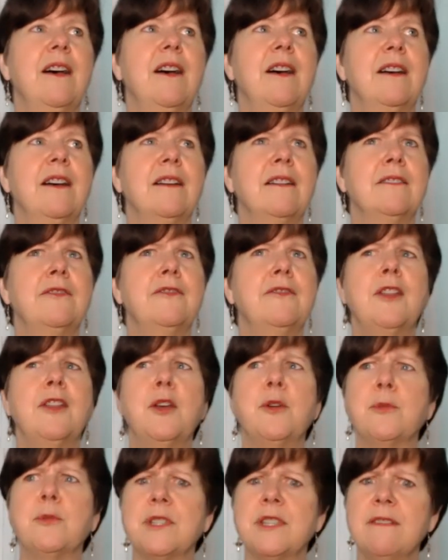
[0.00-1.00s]
Uh,
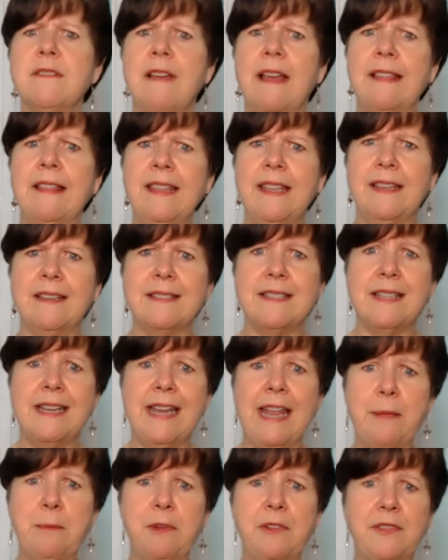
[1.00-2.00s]
Float, I think is the
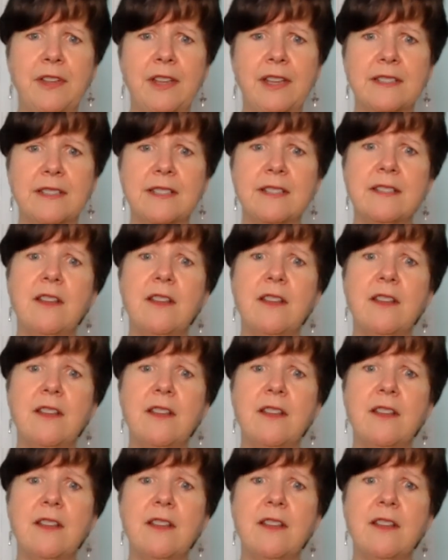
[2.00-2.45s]
name of it.